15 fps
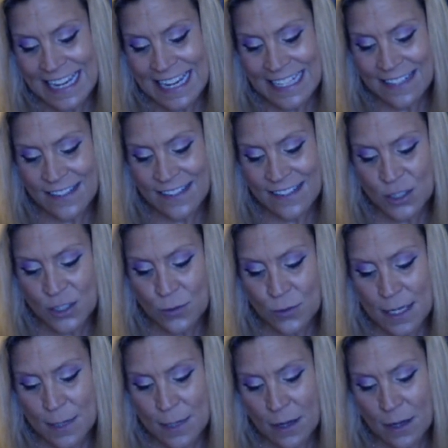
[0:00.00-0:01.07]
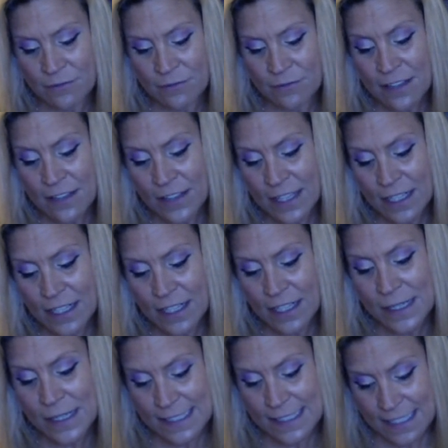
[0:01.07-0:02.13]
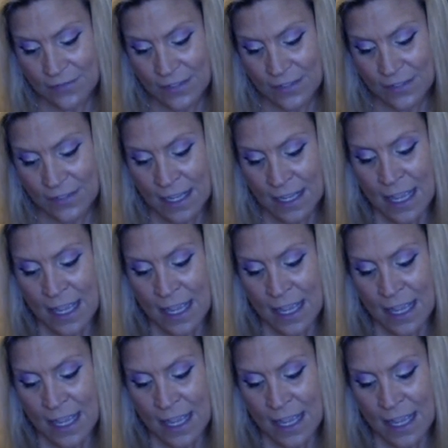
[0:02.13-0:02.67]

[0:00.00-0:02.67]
in the stream of giving and receiving